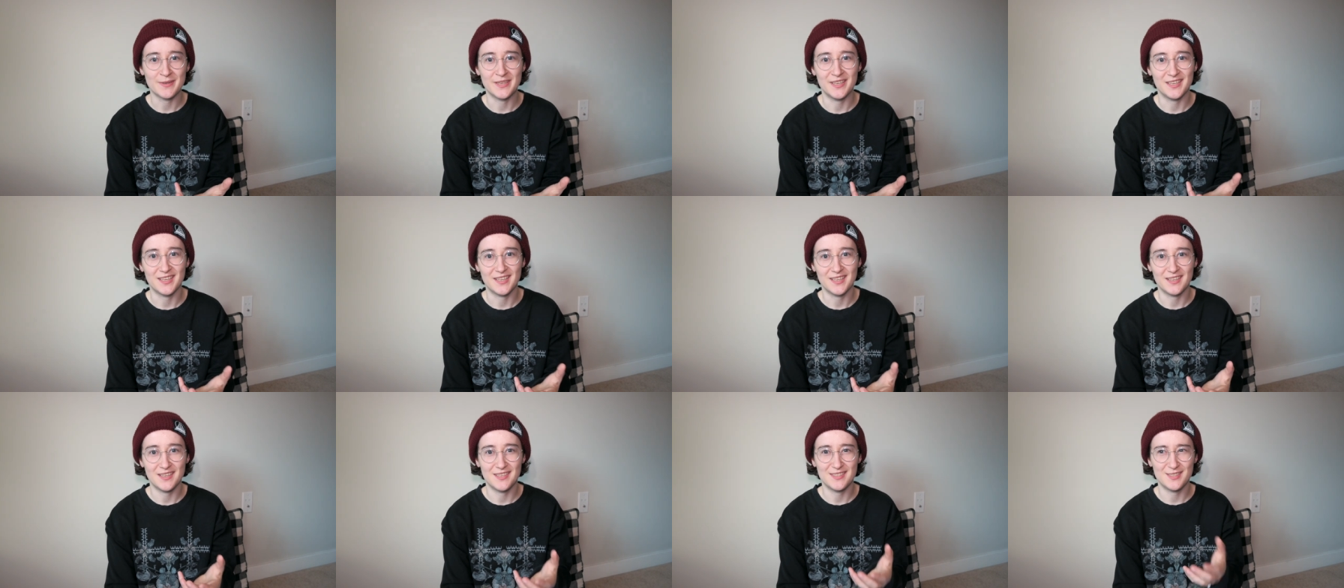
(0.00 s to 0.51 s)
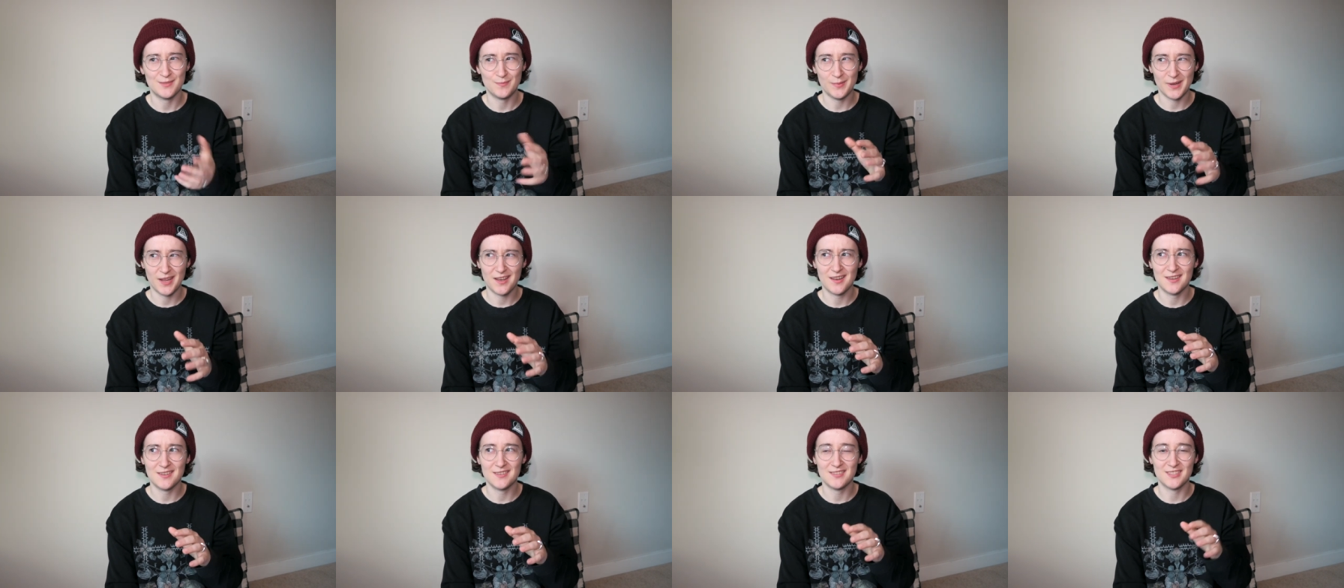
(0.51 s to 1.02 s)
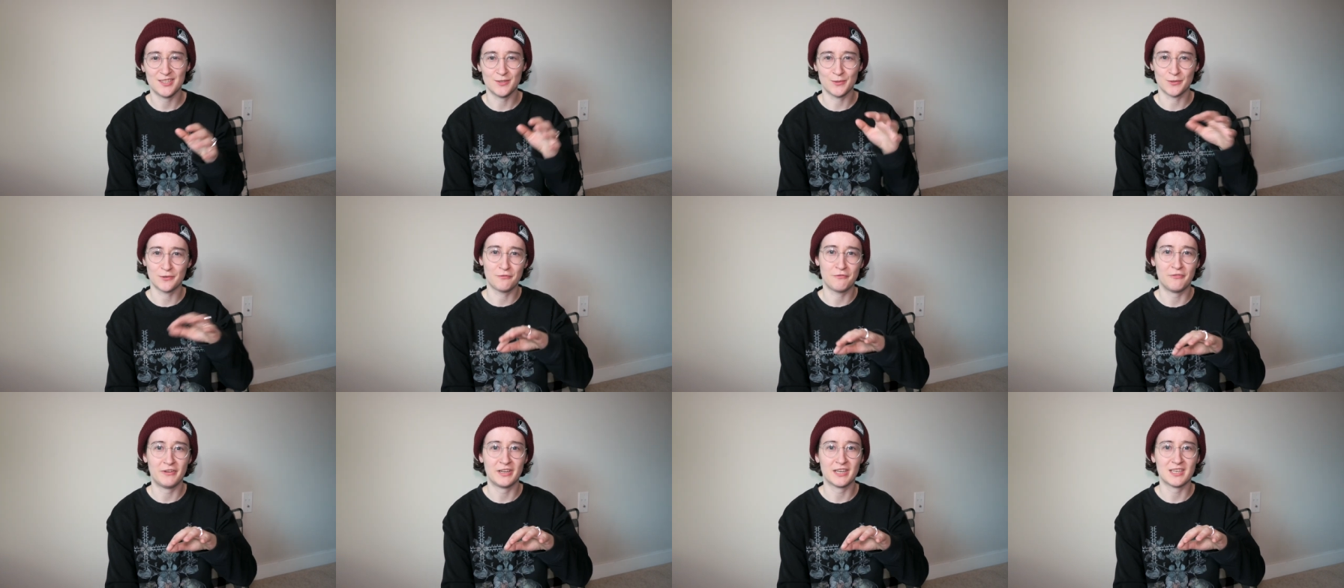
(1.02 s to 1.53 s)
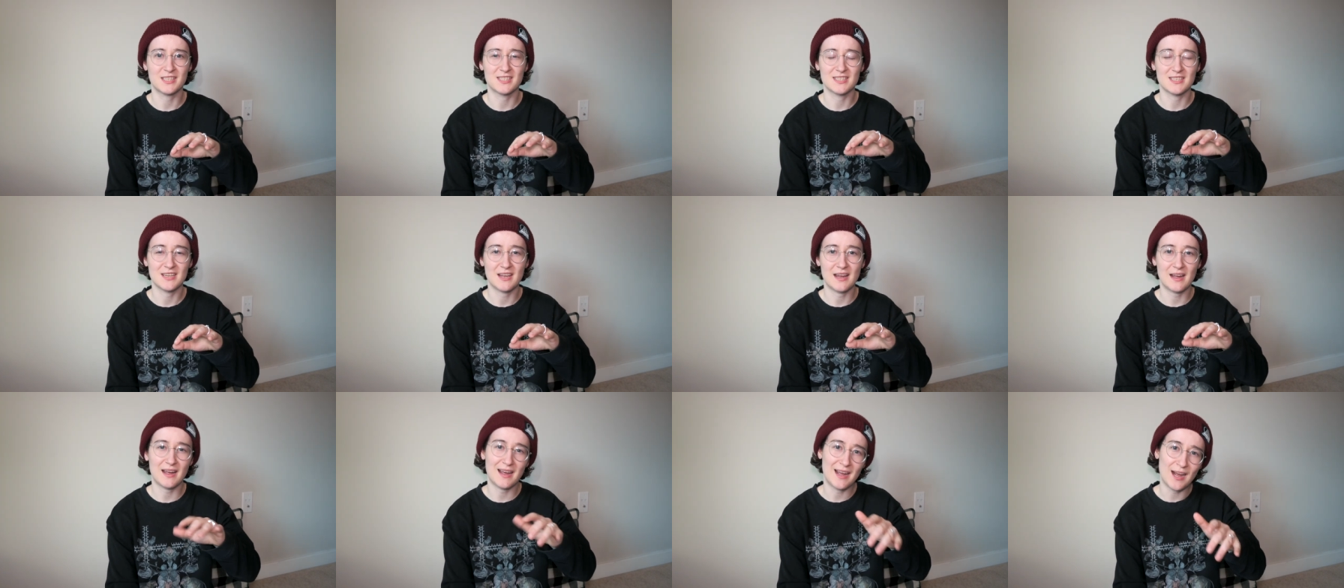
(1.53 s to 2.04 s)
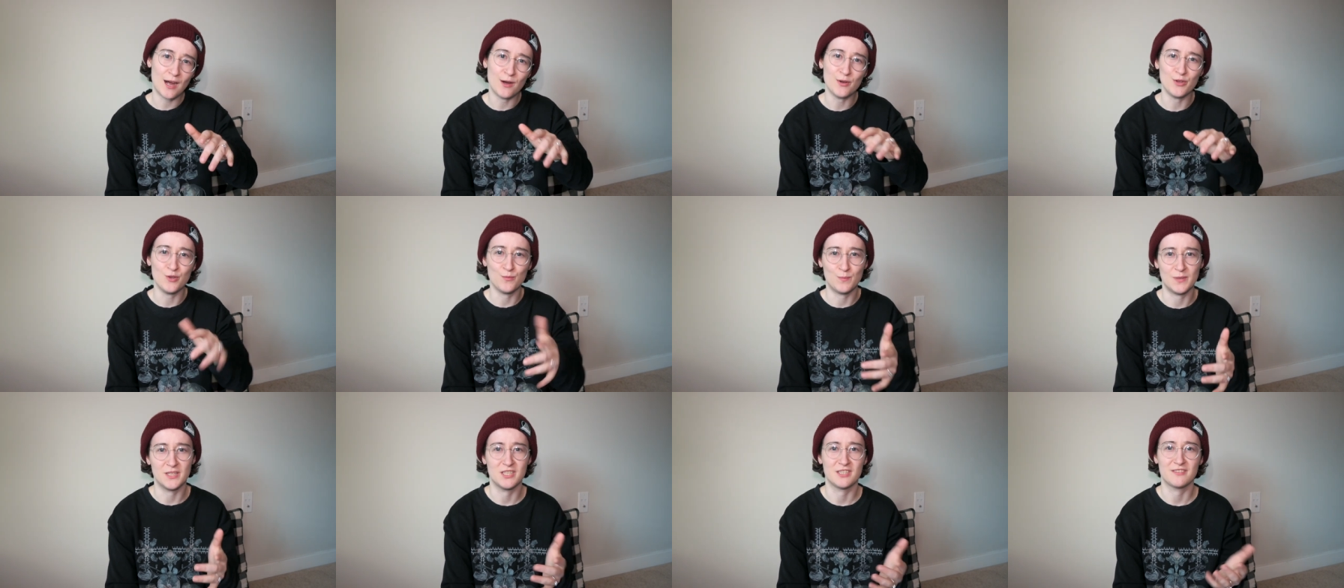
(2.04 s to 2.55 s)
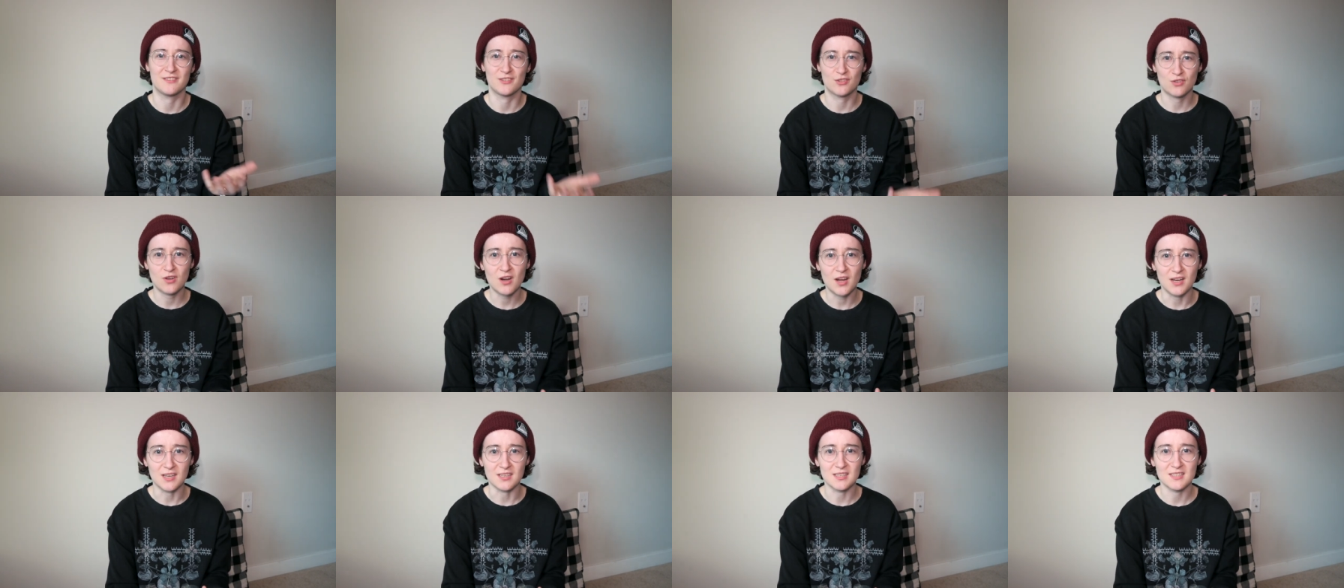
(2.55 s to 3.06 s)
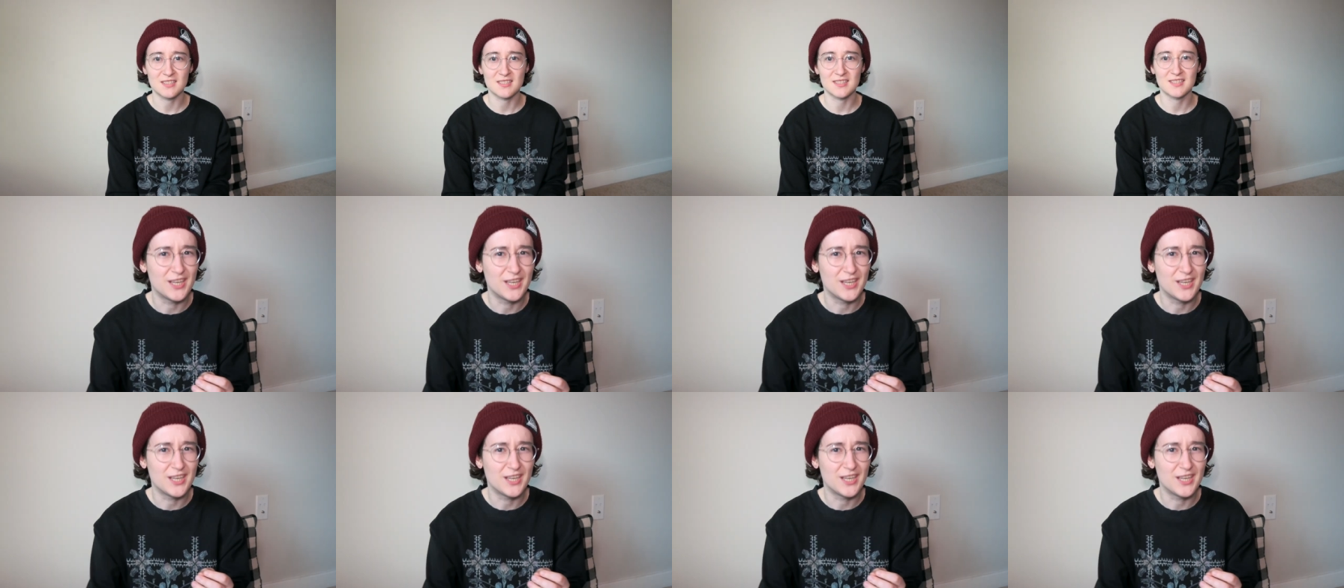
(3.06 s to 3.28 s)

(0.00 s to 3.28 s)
Mike, is it because it'll affect how you pinch the trucks?